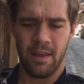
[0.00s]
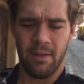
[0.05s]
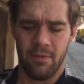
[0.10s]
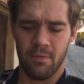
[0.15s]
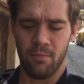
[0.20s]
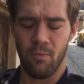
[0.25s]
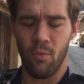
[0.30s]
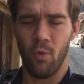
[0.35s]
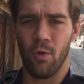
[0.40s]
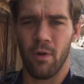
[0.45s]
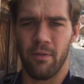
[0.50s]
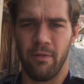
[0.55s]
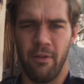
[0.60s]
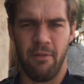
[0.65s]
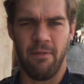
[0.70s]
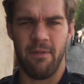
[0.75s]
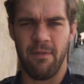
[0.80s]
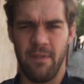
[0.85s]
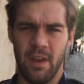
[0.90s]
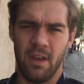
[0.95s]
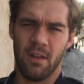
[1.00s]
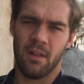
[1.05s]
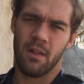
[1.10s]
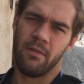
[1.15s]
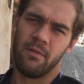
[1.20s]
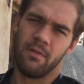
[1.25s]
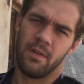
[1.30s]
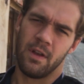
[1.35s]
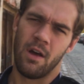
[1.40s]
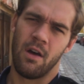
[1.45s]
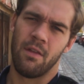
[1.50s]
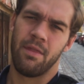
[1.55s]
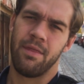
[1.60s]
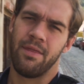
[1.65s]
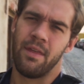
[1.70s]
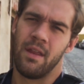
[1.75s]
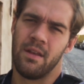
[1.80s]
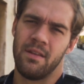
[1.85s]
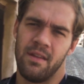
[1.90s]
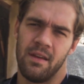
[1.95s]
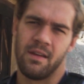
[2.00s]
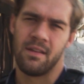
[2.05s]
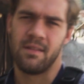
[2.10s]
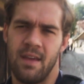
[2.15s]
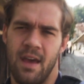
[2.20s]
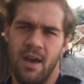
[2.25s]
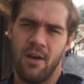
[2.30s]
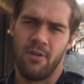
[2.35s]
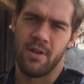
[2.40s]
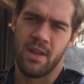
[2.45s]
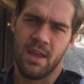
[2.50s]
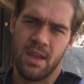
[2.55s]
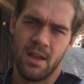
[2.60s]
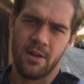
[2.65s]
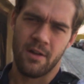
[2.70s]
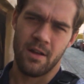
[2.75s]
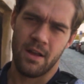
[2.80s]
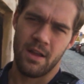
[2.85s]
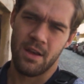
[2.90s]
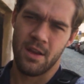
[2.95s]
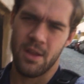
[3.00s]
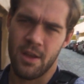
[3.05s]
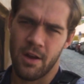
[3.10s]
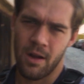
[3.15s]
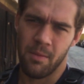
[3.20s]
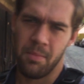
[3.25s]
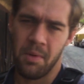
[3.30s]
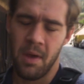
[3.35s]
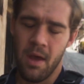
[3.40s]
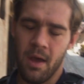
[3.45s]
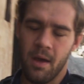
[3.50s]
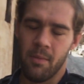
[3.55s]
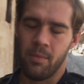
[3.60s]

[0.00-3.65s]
gives more of a feel of an authentic town here in Europe.